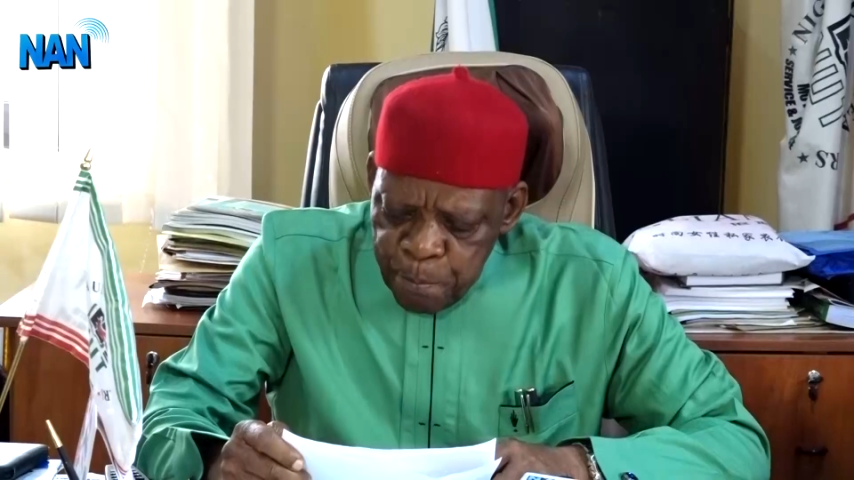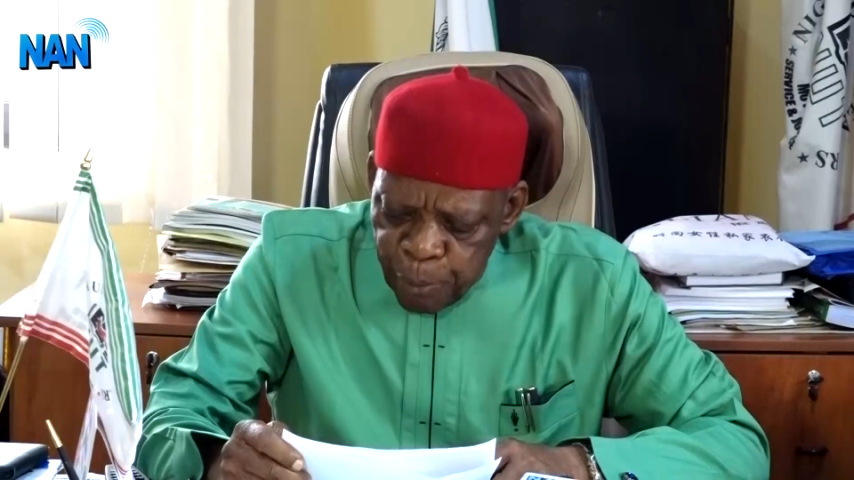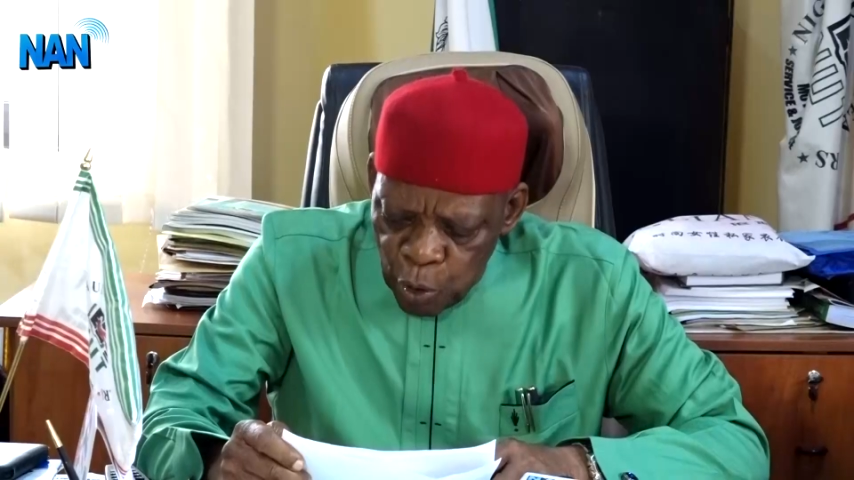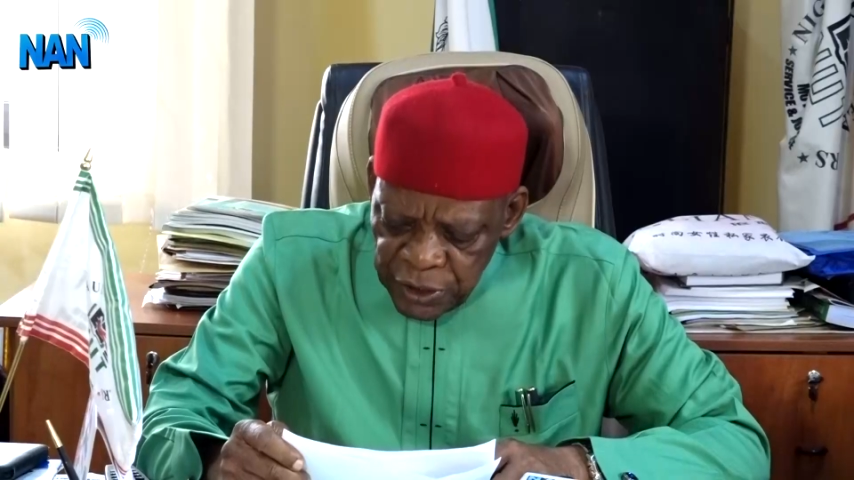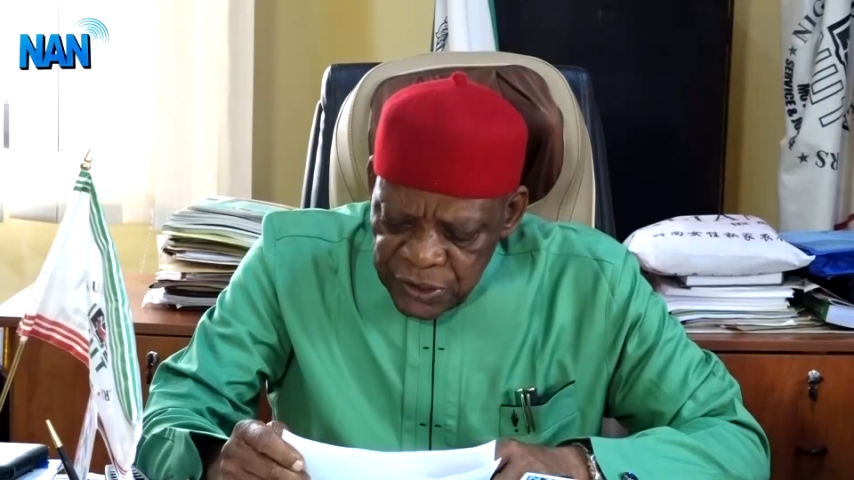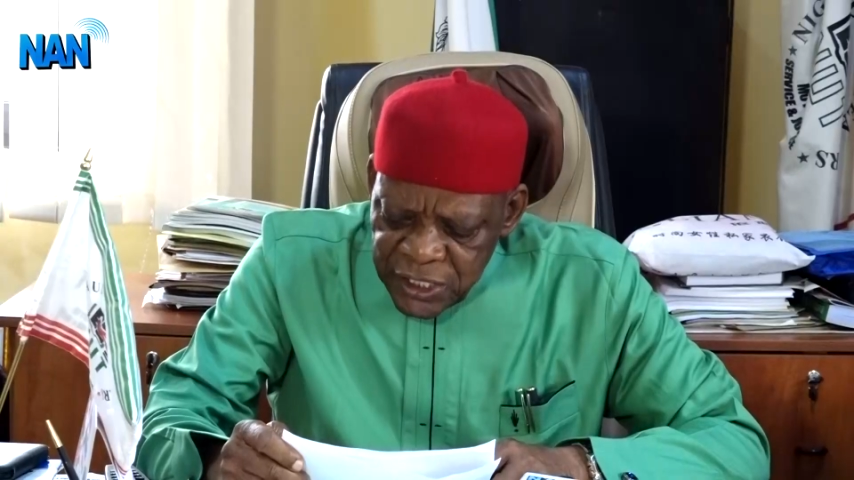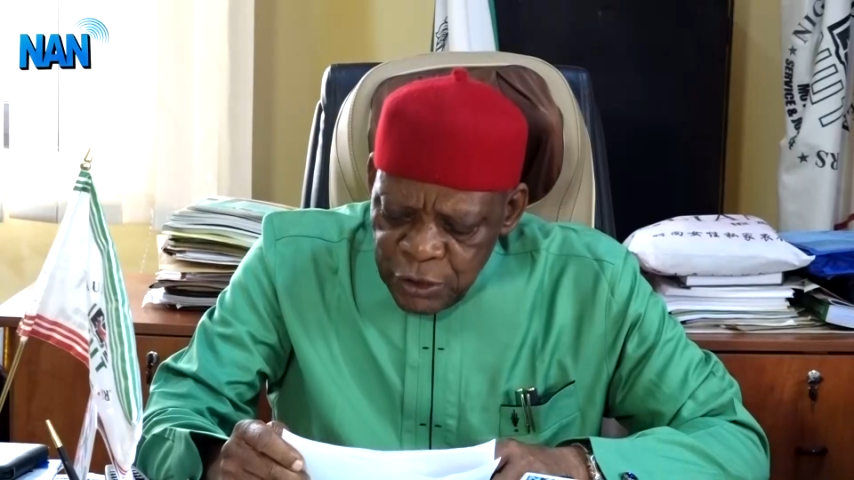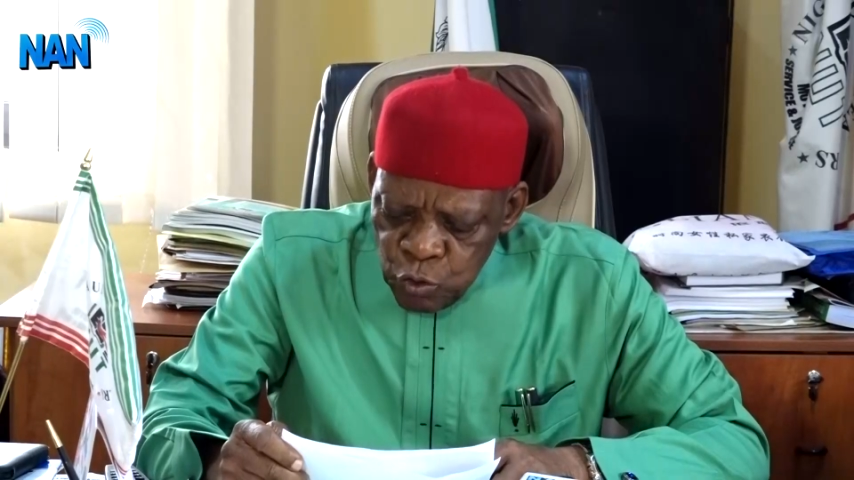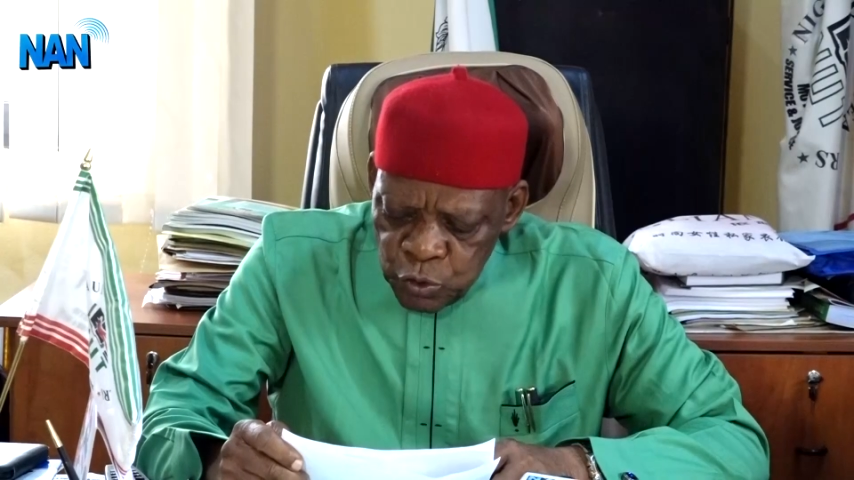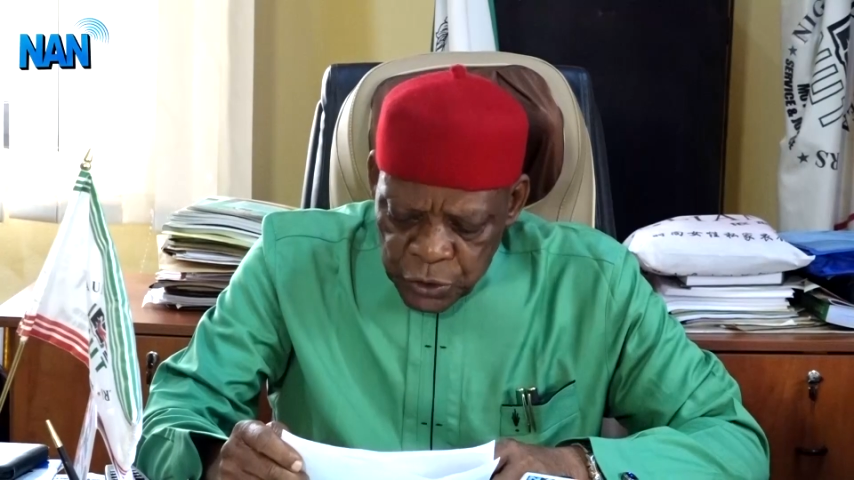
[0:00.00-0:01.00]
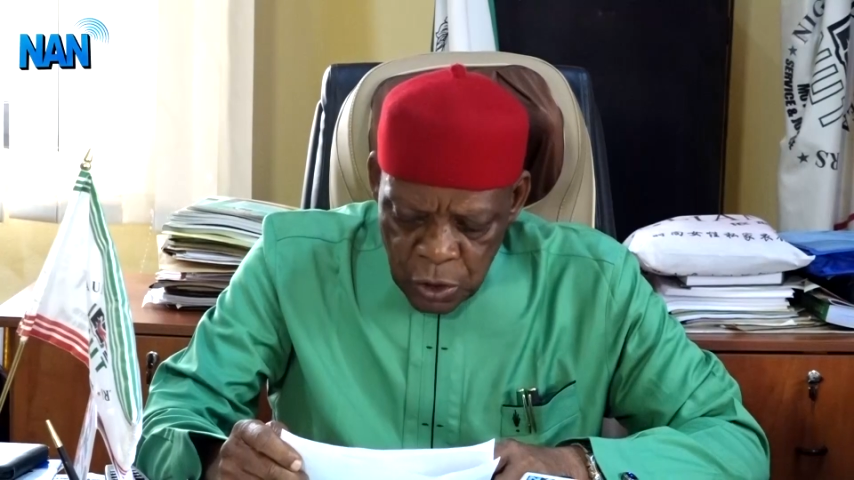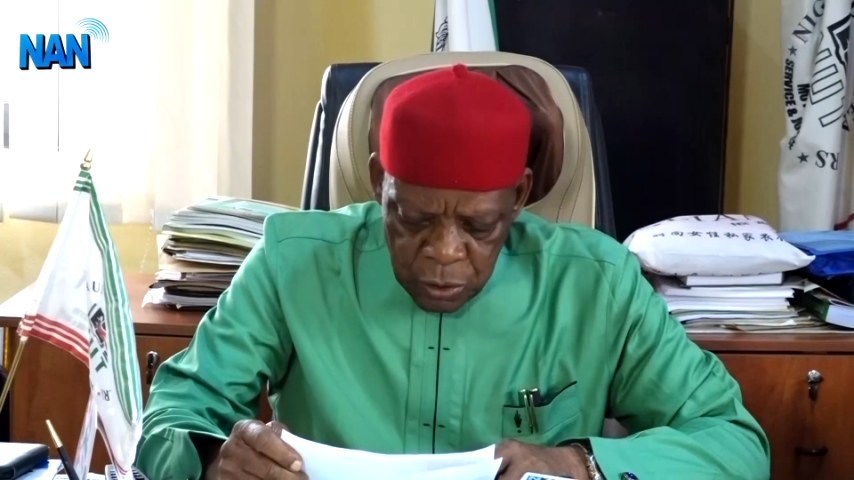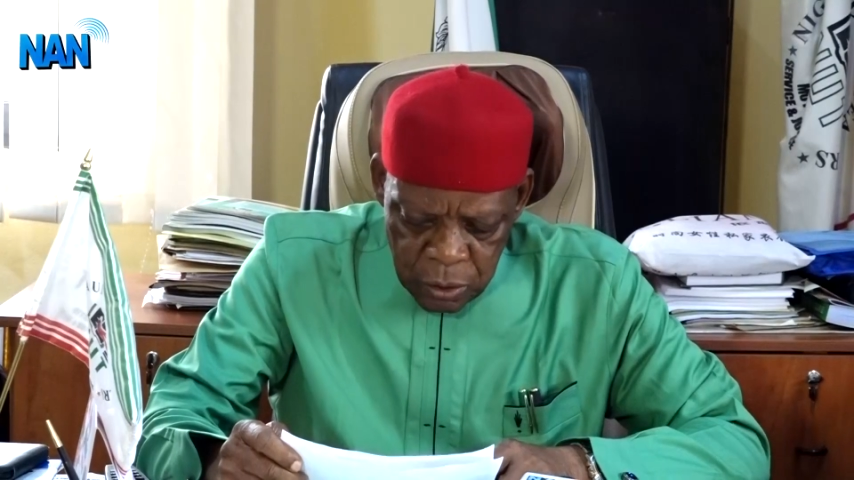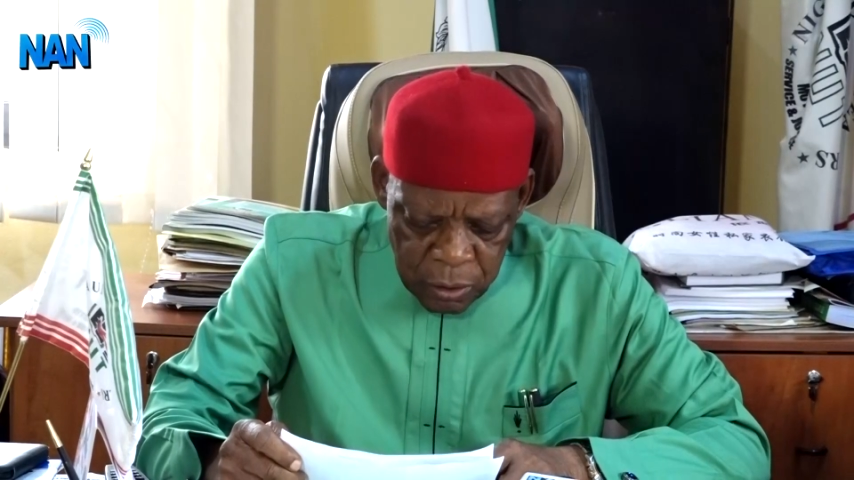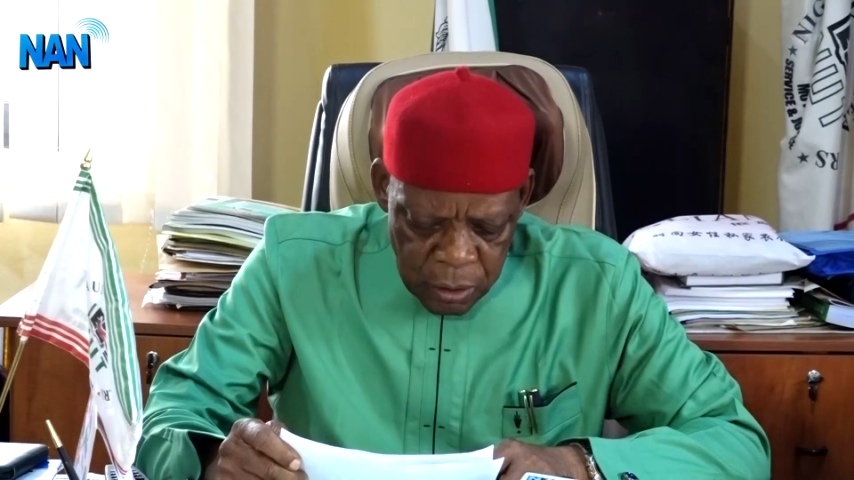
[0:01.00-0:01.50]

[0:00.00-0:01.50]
policy U-turn